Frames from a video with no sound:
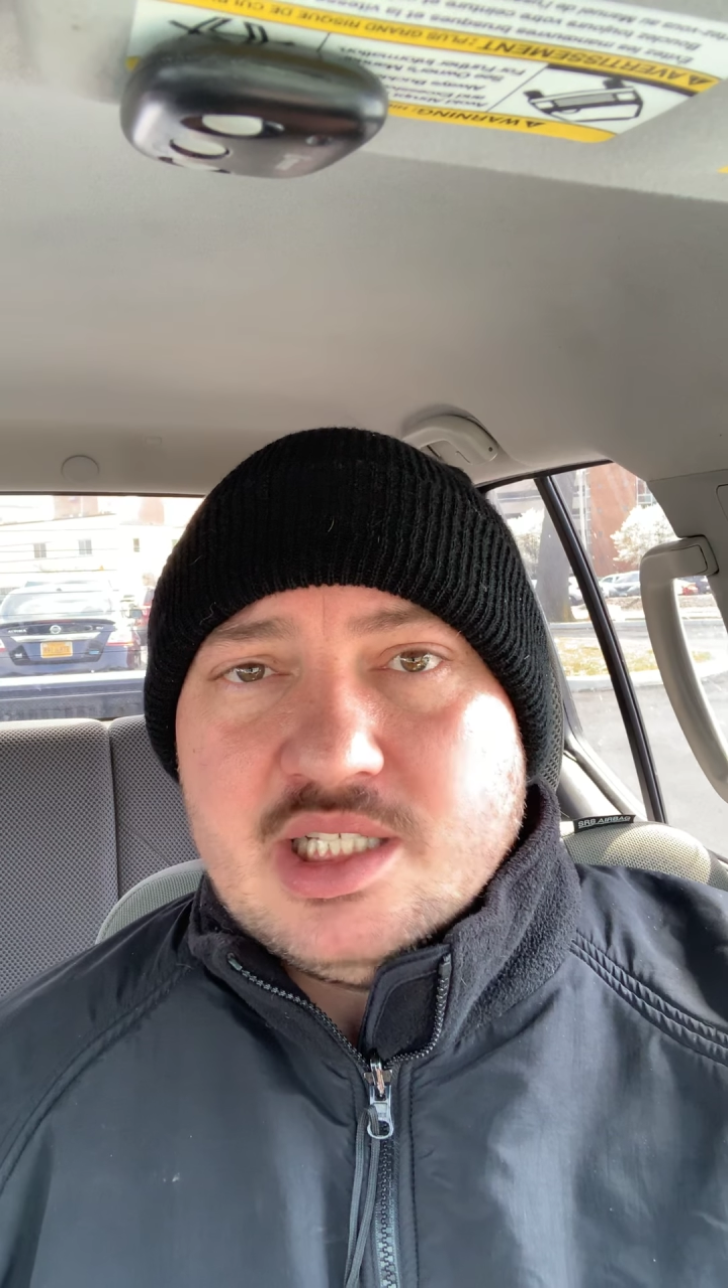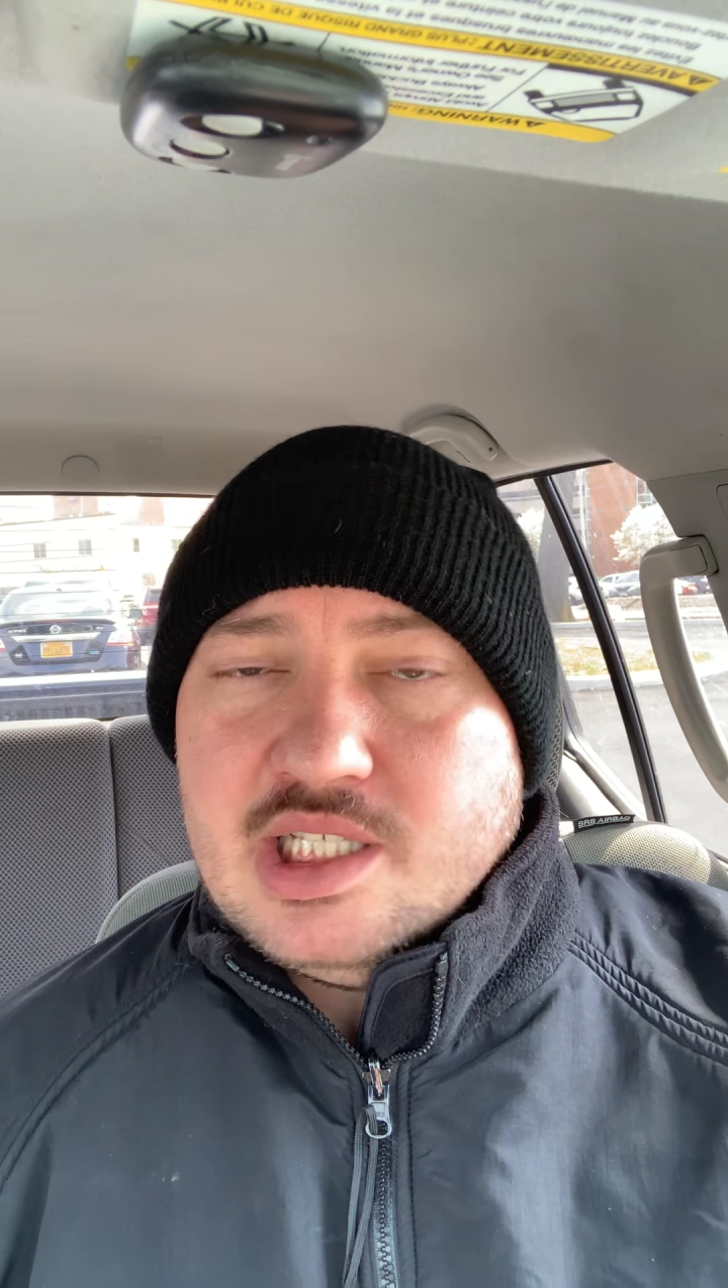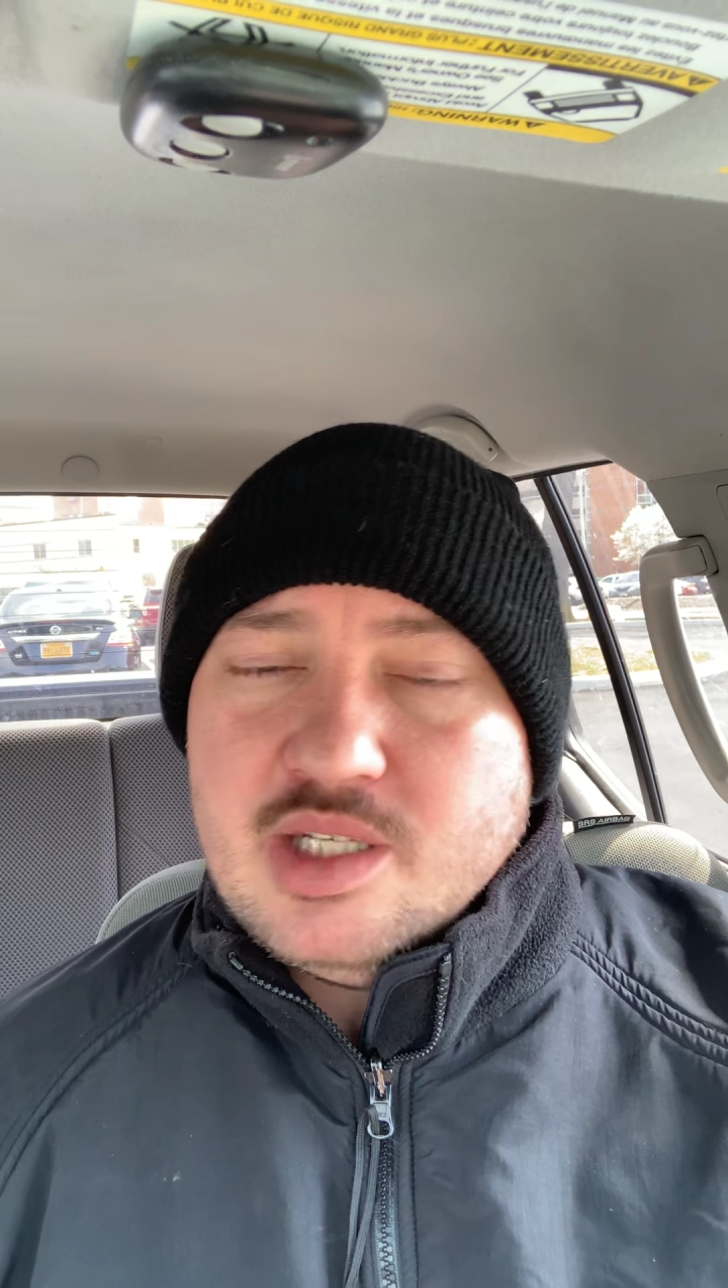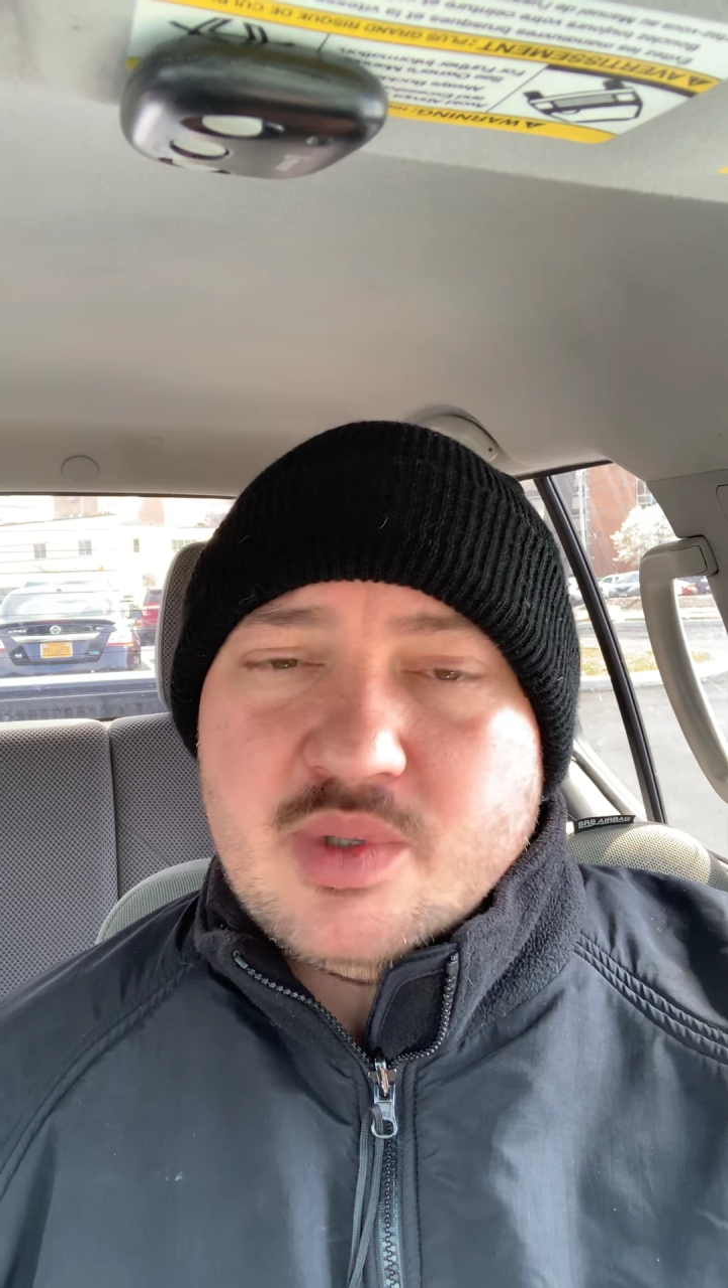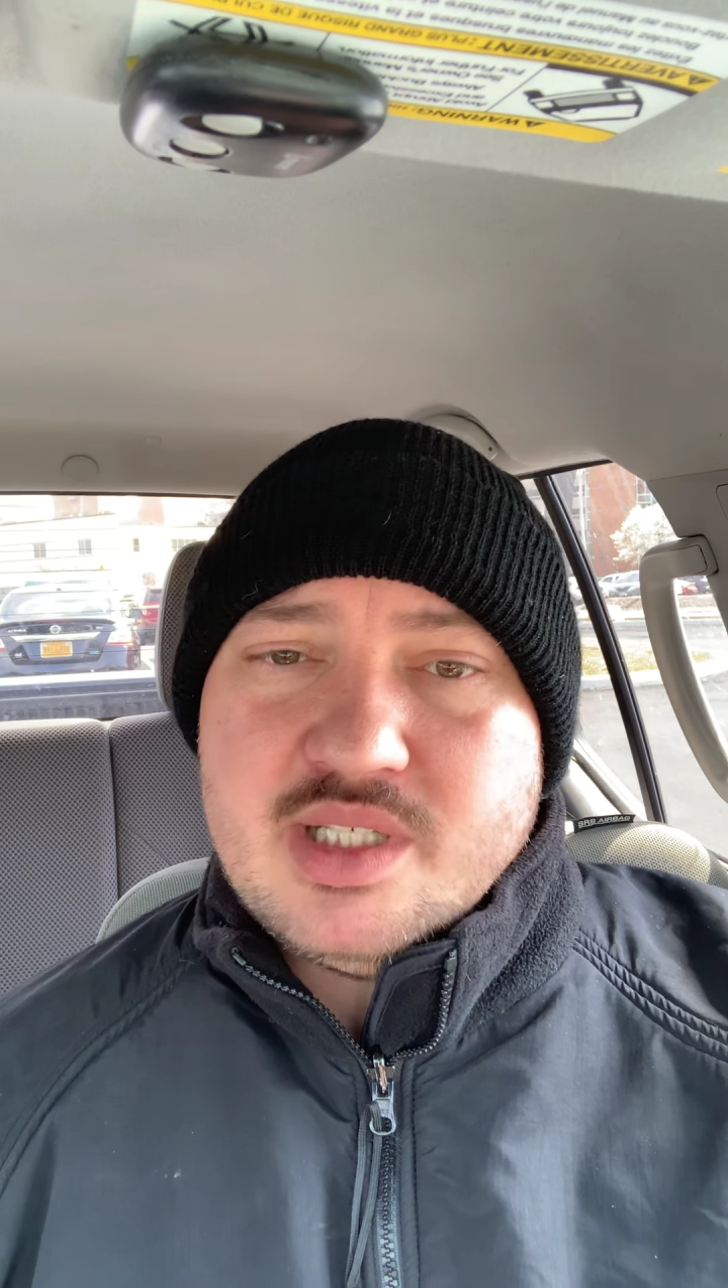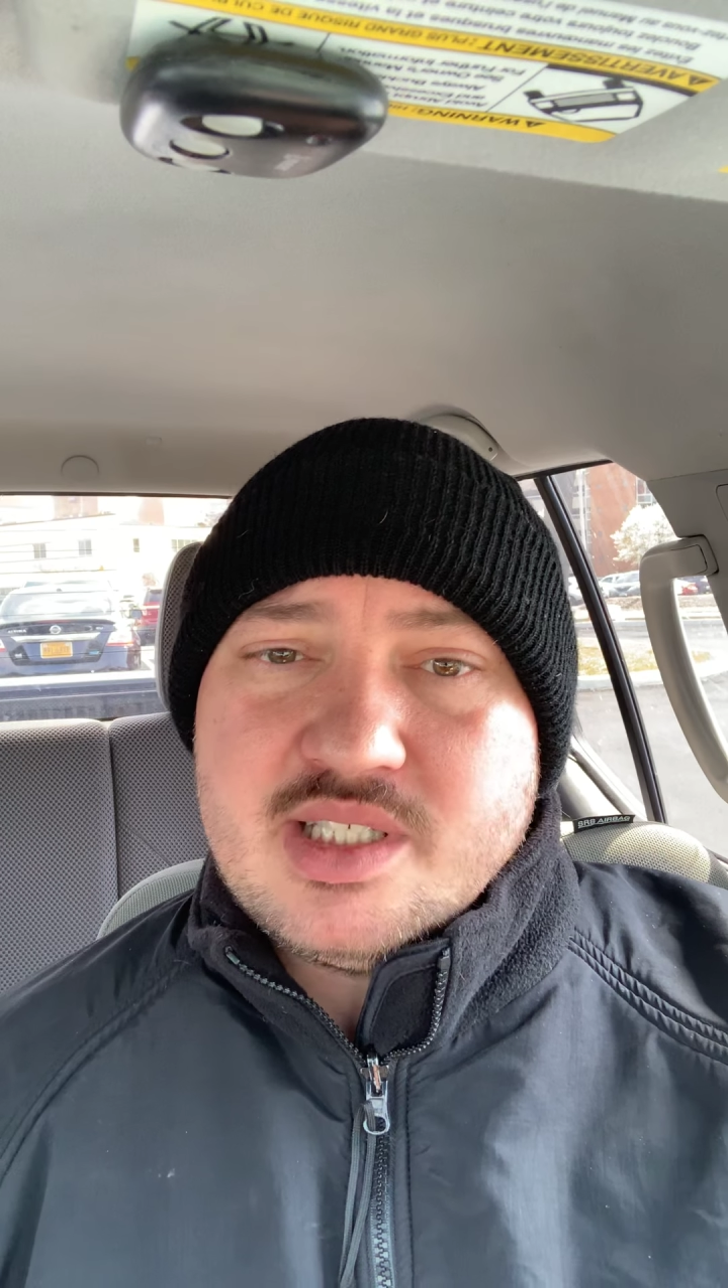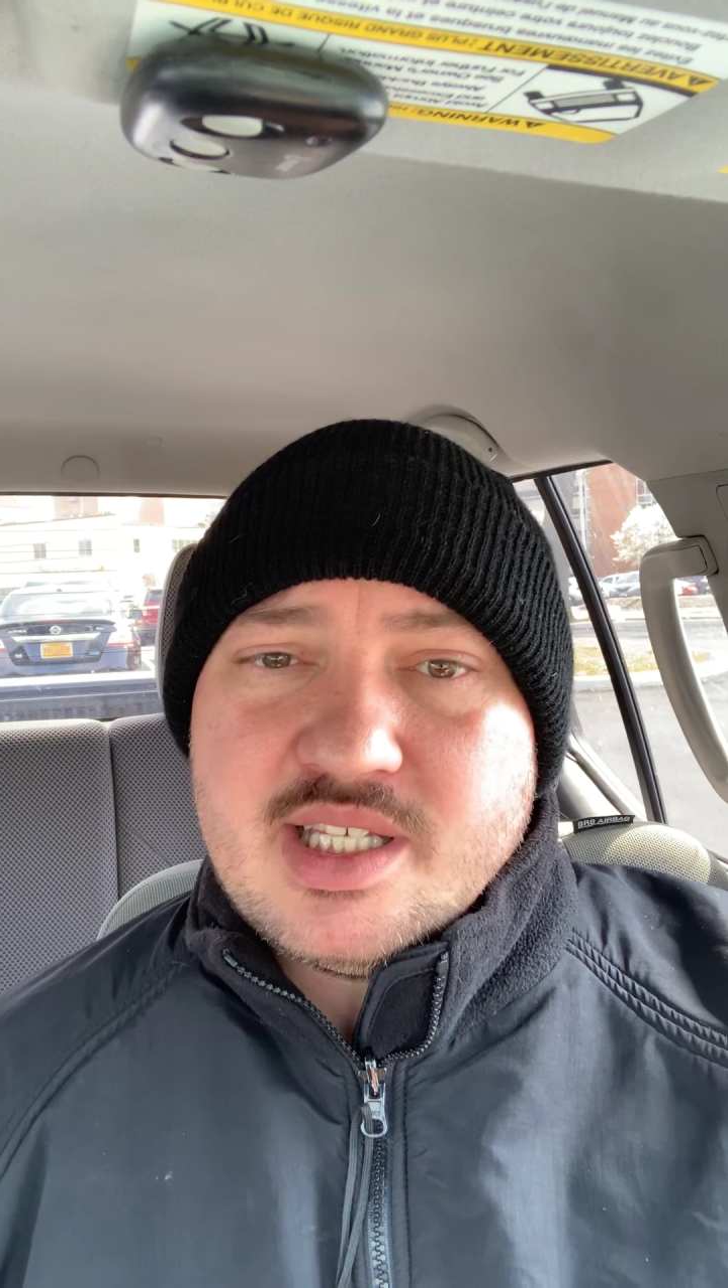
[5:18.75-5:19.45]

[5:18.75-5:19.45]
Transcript: anyways,